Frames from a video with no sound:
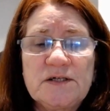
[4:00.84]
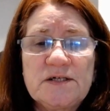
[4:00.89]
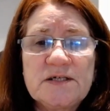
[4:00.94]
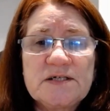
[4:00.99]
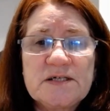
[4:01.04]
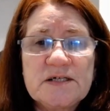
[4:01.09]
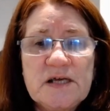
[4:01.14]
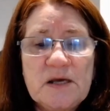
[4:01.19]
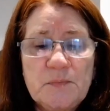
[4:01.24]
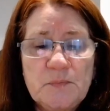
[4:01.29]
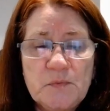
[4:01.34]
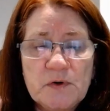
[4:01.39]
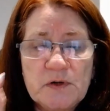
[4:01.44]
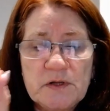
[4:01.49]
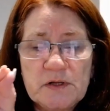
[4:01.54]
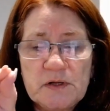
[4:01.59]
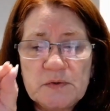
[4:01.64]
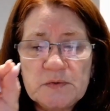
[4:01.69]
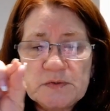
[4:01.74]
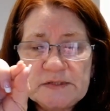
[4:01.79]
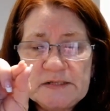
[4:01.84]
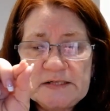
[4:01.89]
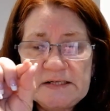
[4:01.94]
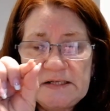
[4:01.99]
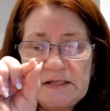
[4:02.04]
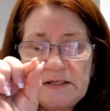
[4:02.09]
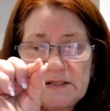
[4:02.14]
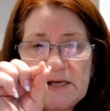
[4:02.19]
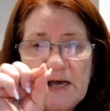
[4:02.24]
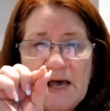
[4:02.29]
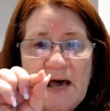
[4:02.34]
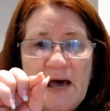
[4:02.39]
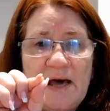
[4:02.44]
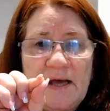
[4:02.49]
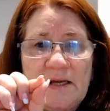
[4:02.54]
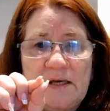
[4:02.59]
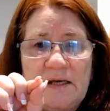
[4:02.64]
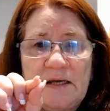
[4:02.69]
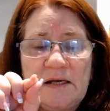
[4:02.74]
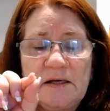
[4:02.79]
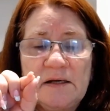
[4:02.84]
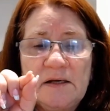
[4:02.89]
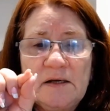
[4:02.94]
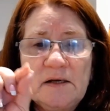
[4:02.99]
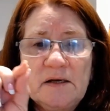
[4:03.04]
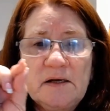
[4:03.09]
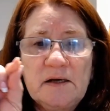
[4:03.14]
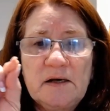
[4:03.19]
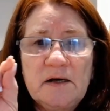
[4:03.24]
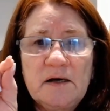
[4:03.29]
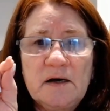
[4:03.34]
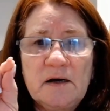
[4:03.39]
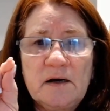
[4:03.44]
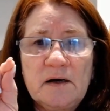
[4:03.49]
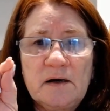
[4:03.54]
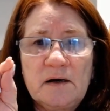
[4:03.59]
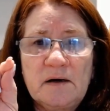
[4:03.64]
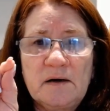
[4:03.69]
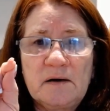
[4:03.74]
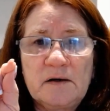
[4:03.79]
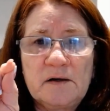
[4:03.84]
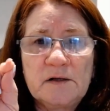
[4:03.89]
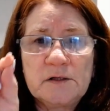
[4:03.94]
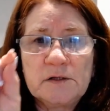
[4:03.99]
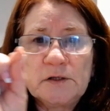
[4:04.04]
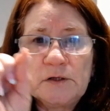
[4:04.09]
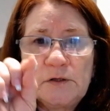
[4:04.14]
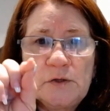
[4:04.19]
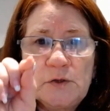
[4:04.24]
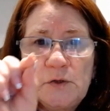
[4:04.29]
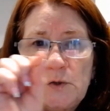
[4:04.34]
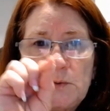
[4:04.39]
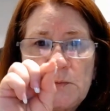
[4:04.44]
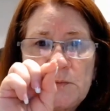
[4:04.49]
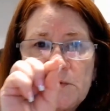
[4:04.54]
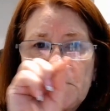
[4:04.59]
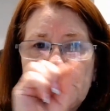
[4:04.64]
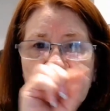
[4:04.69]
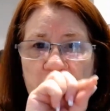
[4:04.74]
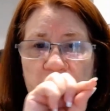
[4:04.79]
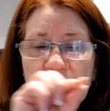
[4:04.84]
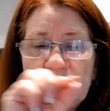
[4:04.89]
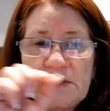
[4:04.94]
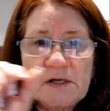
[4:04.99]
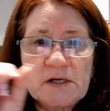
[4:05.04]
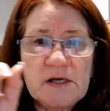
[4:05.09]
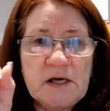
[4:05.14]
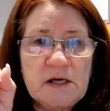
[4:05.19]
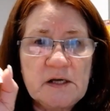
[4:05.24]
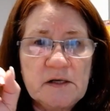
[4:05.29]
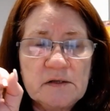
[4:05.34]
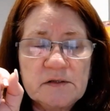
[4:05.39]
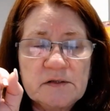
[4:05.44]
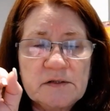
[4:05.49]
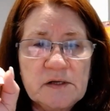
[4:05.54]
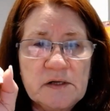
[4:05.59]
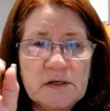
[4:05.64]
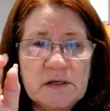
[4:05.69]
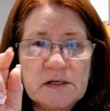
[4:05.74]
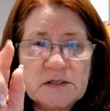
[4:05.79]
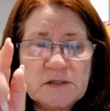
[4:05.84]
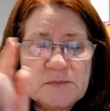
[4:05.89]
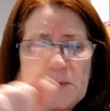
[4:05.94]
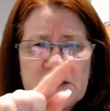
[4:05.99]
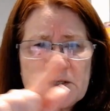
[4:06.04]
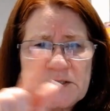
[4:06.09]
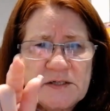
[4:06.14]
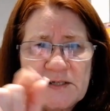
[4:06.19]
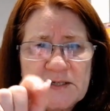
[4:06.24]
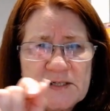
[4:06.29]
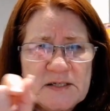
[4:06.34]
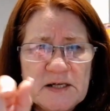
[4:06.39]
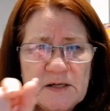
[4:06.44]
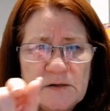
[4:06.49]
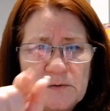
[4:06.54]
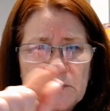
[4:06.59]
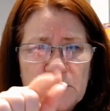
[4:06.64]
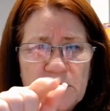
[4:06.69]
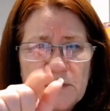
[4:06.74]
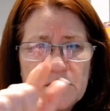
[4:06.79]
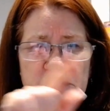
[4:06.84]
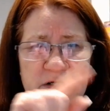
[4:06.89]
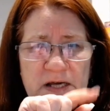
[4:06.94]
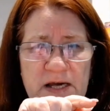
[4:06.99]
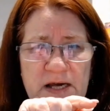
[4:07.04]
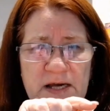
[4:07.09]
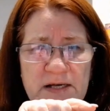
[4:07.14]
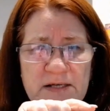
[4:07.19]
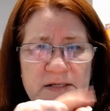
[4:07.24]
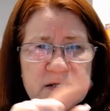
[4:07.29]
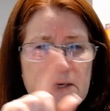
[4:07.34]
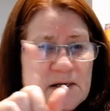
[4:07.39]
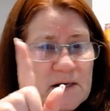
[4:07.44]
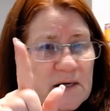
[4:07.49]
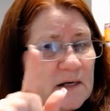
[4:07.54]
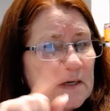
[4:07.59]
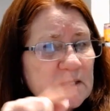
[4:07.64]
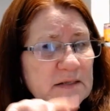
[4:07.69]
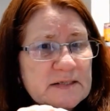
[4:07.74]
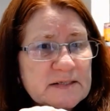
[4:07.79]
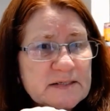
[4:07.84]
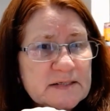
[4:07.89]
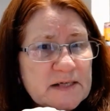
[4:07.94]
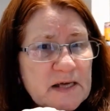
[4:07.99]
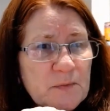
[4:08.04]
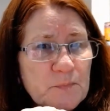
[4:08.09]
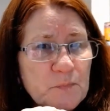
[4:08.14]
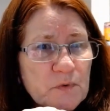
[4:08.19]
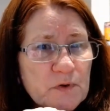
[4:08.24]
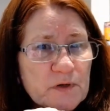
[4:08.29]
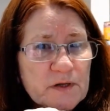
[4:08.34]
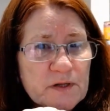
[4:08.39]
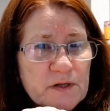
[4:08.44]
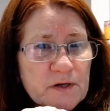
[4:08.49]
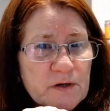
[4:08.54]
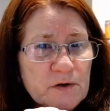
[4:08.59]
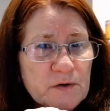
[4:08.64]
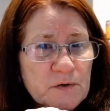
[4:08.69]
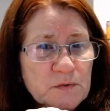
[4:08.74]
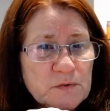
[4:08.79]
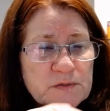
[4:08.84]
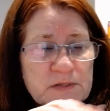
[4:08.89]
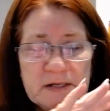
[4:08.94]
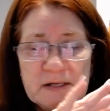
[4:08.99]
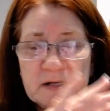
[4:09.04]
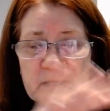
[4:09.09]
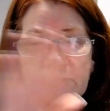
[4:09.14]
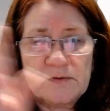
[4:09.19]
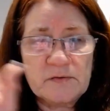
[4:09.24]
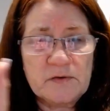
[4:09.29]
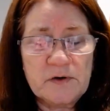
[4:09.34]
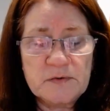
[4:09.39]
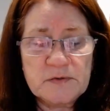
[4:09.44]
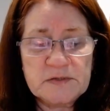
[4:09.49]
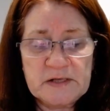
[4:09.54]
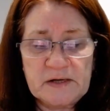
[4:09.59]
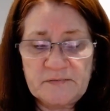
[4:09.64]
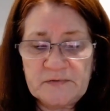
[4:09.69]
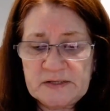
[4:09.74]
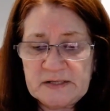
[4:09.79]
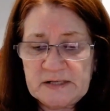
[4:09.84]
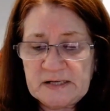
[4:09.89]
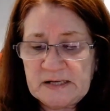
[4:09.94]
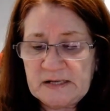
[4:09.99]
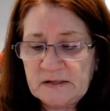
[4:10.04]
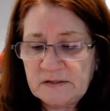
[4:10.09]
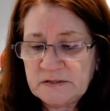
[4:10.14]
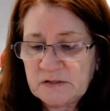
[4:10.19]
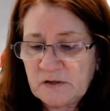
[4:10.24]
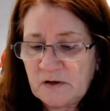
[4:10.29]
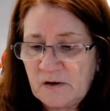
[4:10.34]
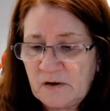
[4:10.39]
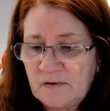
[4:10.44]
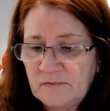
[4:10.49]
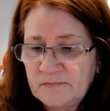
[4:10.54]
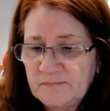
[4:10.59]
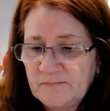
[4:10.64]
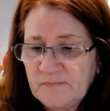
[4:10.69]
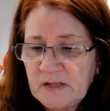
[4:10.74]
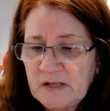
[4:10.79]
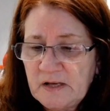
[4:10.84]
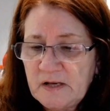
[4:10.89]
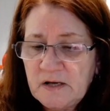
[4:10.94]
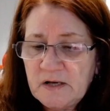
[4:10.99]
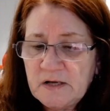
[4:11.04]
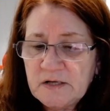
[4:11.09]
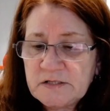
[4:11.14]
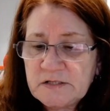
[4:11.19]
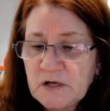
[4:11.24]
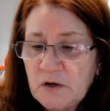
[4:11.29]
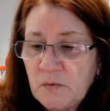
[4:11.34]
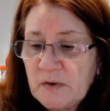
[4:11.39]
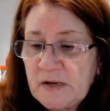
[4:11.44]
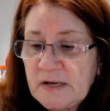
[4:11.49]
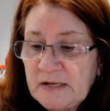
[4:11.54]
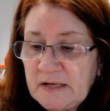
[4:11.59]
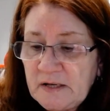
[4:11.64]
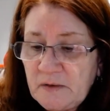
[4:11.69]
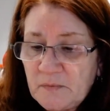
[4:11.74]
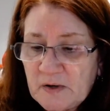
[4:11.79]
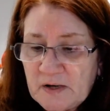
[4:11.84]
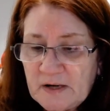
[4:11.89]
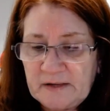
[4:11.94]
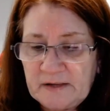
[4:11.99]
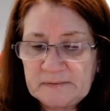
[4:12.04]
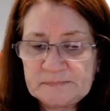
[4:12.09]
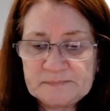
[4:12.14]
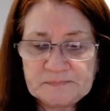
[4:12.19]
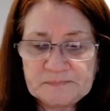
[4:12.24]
to skip one of those little tiny loops from the especially the single crochets, to skip one of those, and it throws everything else off. So anyway,